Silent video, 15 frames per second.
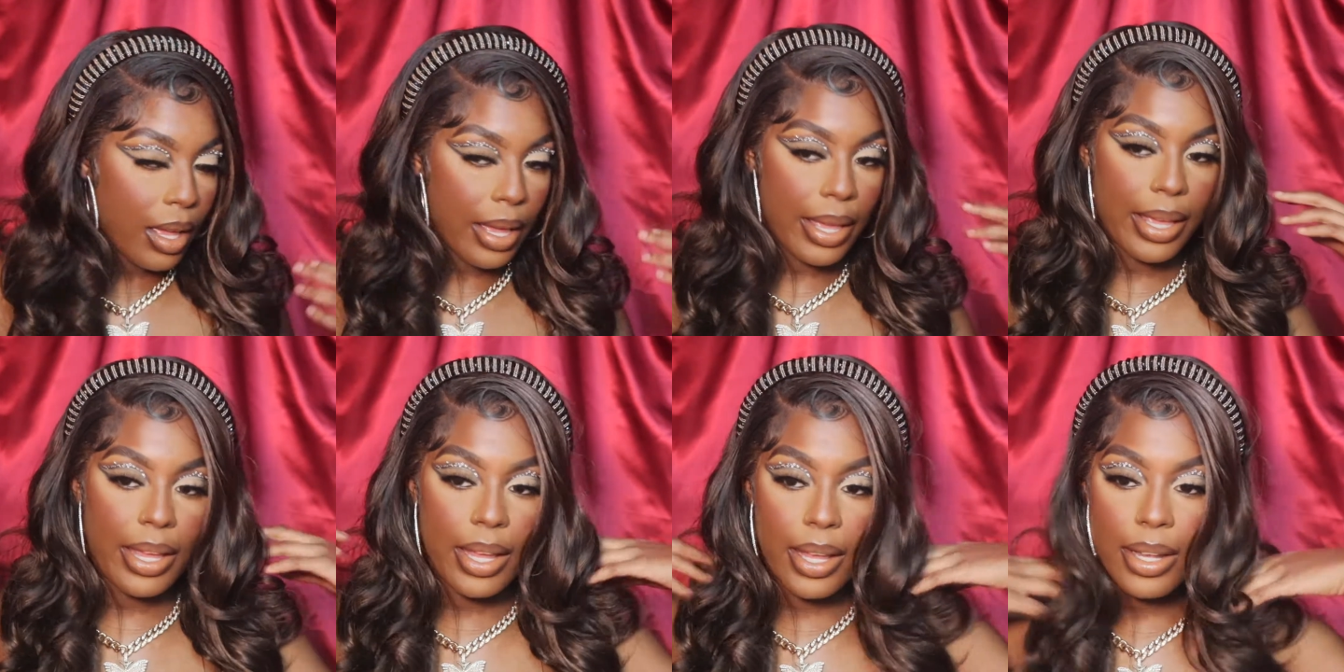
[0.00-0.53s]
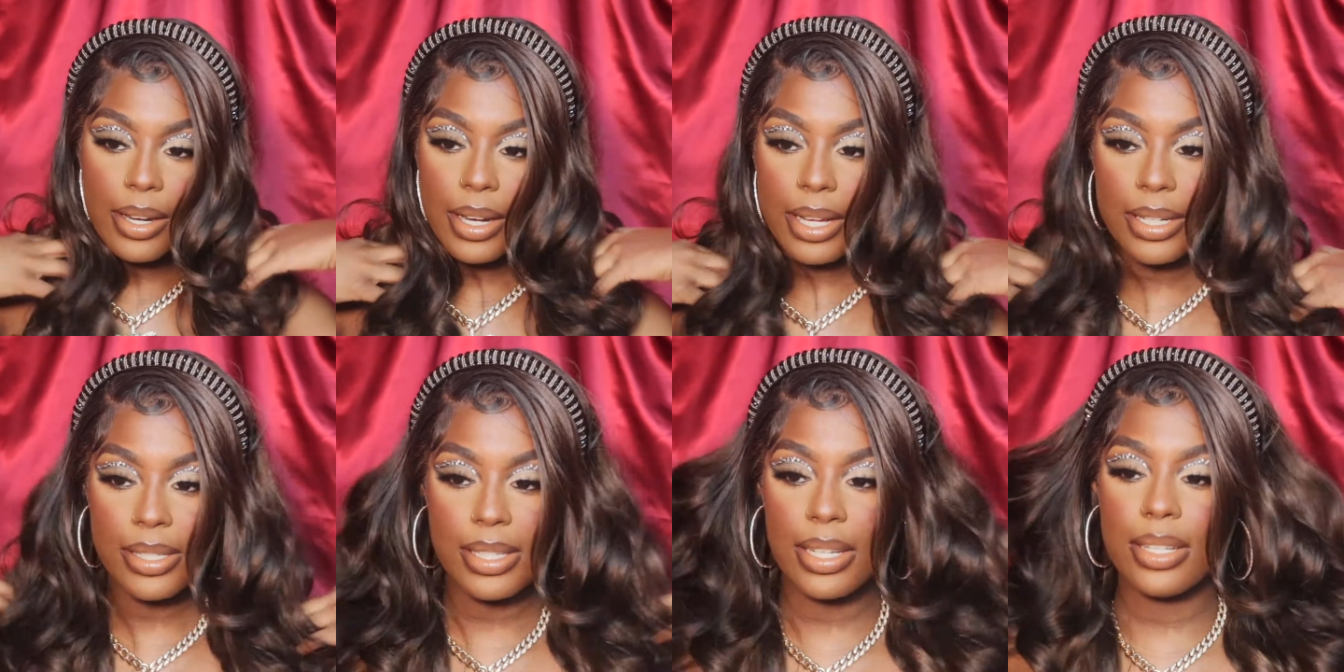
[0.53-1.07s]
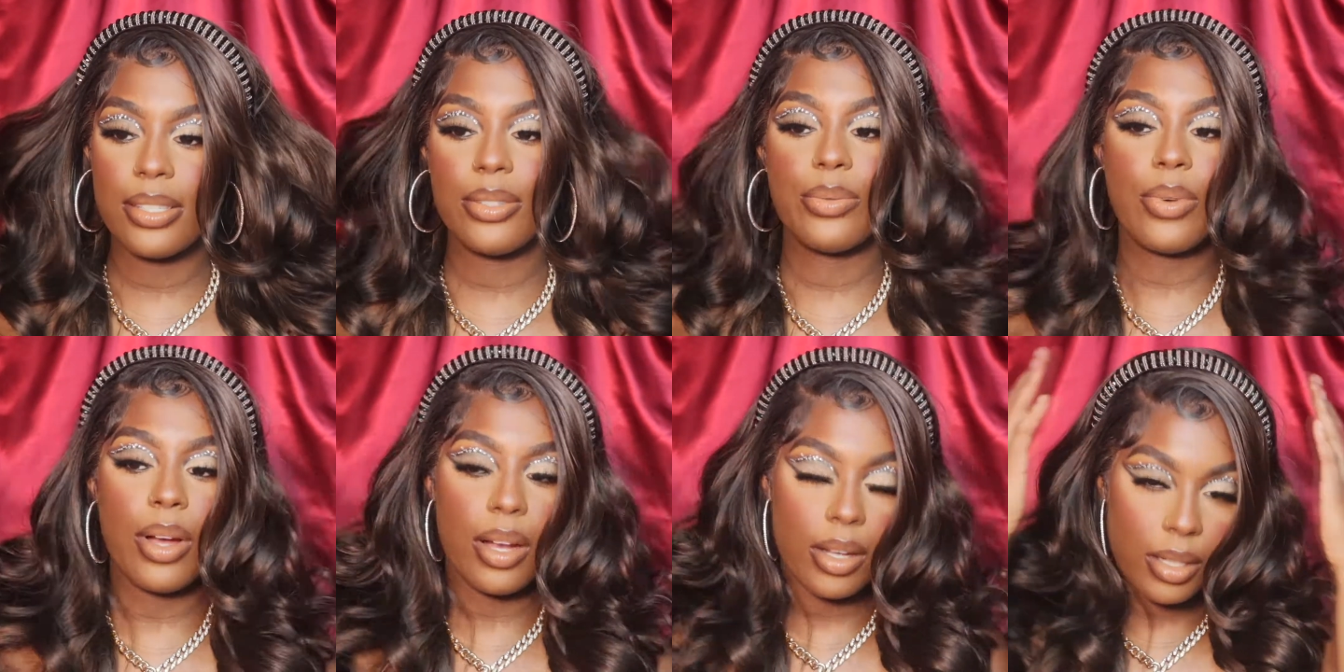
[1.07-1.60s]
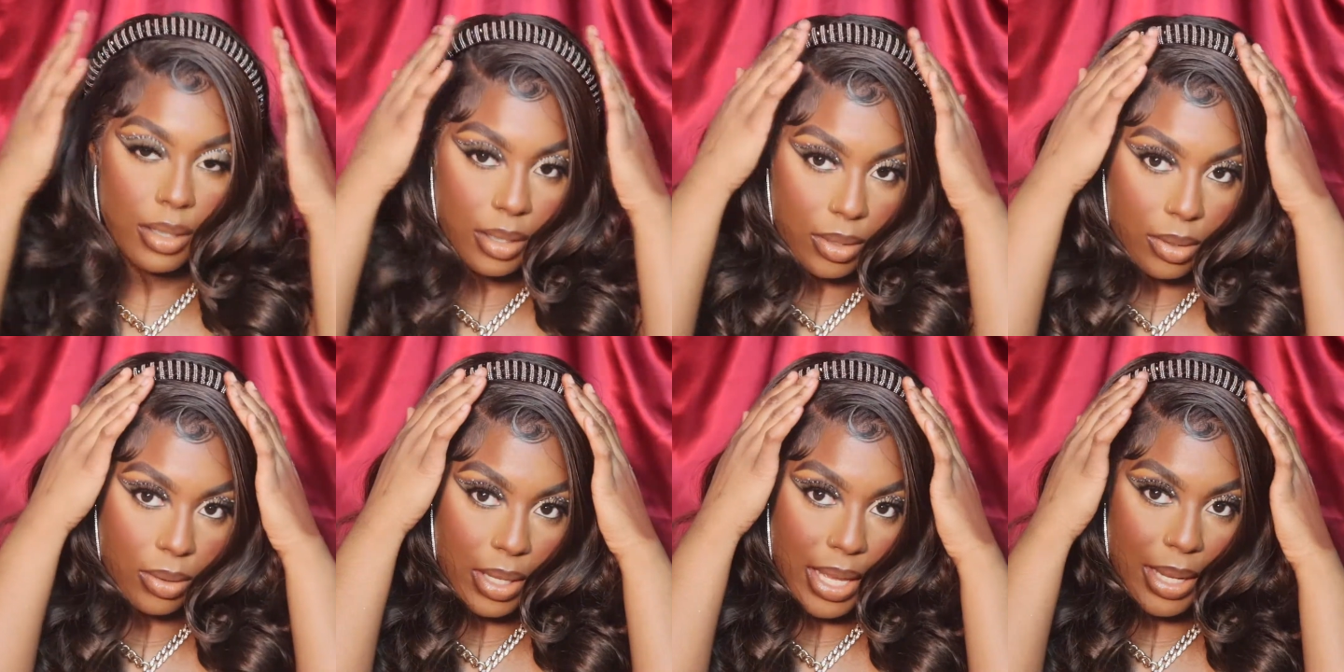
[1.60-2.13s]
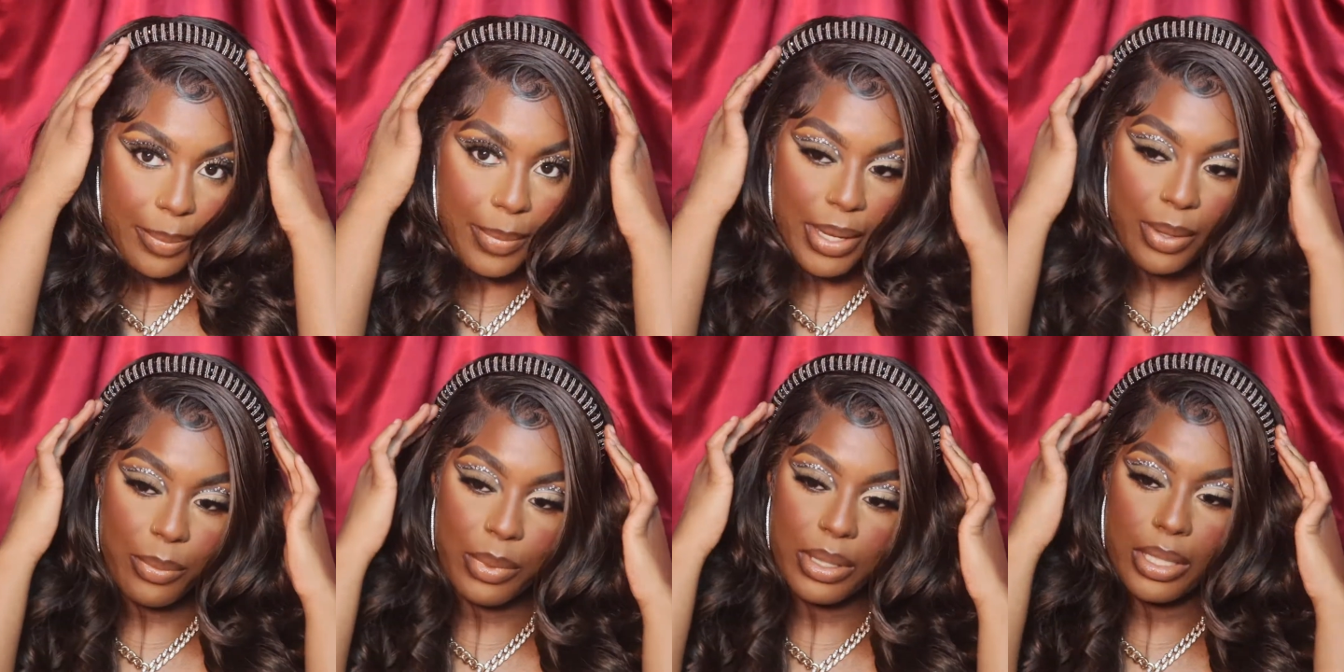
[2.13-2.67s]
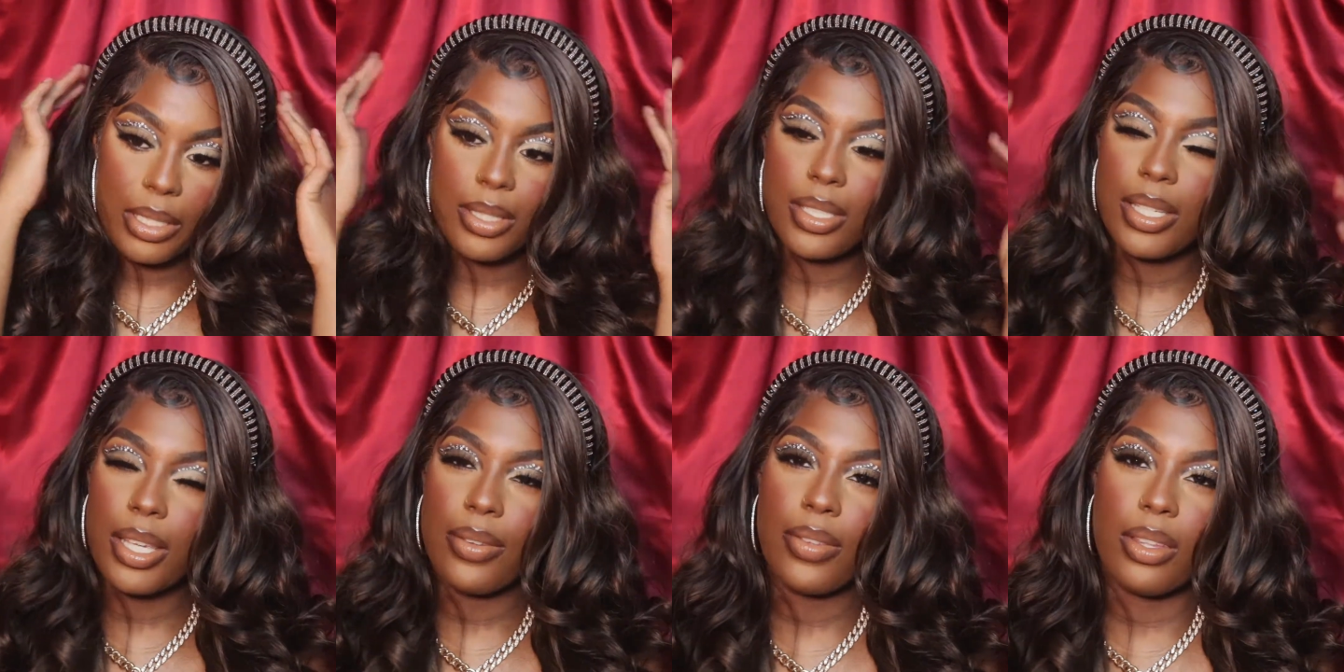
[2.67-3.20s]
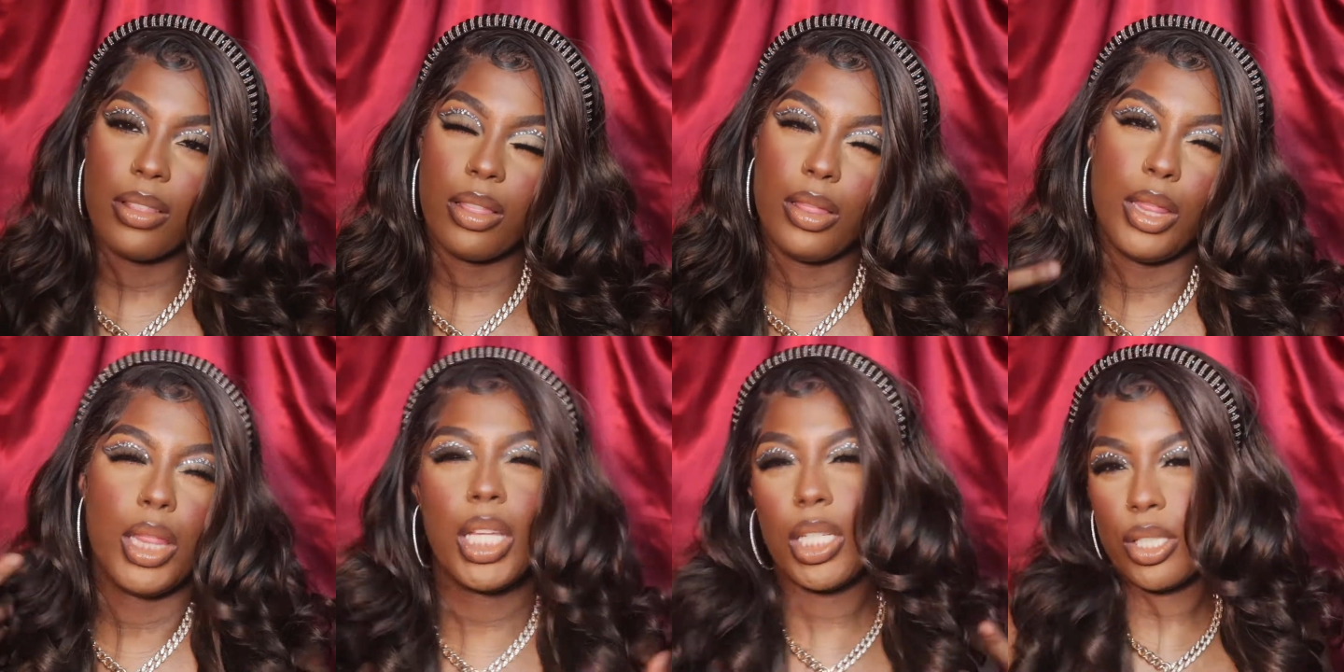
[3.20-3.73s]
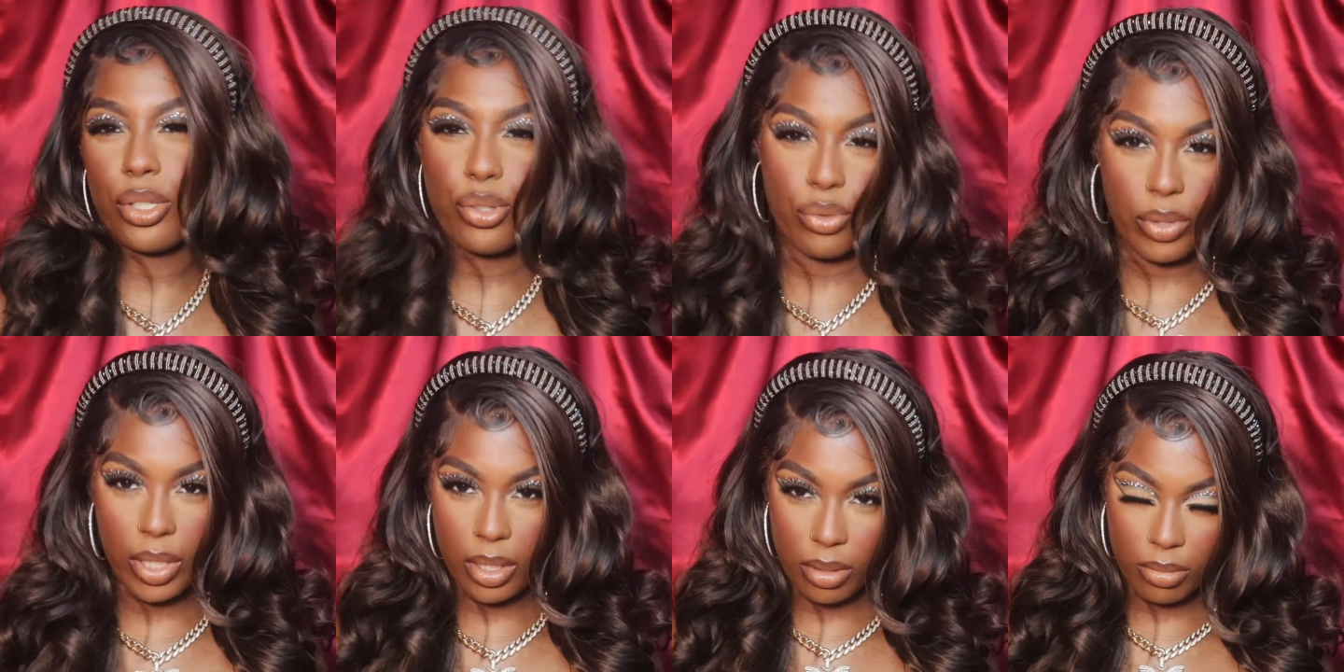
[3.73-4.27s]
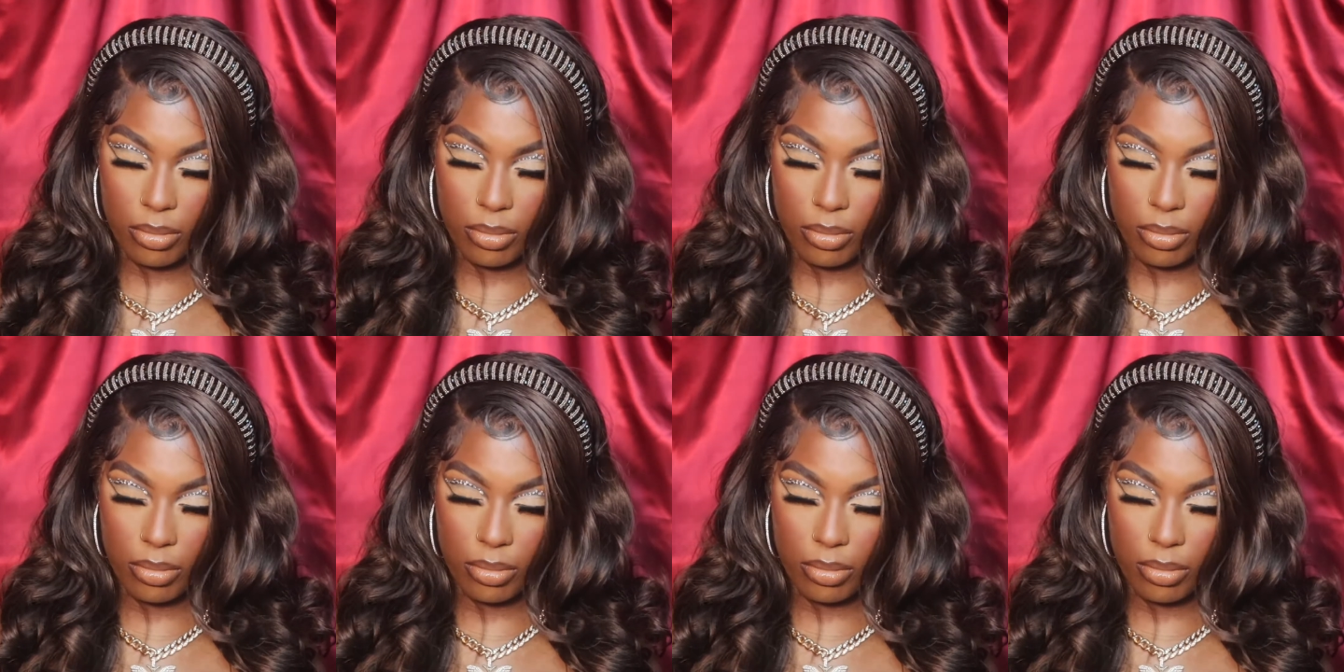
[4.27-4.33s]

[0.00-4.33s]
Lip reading: And I decided to rock a little headband with it to give it luxury,